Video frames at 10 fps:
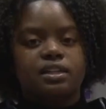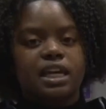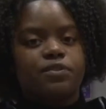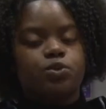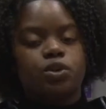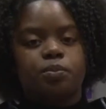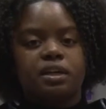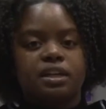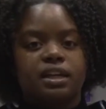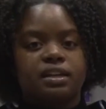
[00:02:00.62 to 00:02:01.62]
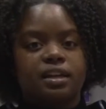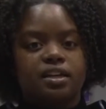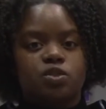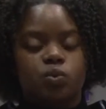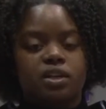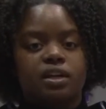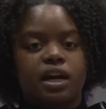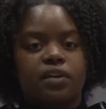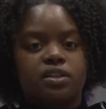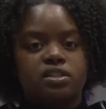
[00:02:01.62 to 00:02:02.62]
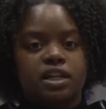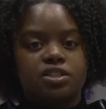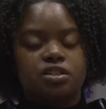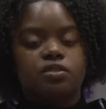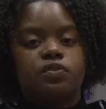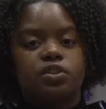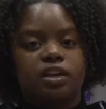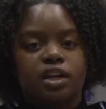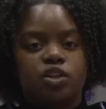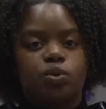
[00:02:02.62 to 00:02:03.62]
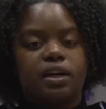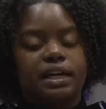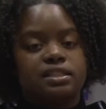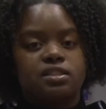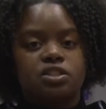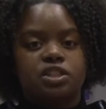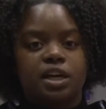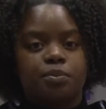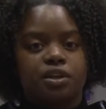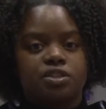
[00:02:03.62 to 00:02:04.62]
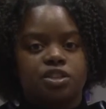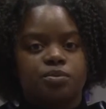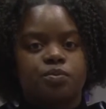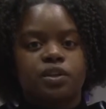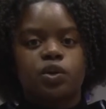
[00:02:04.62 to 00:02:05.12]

Davis will compete again next week in College Station for the Indoor SEC Championship.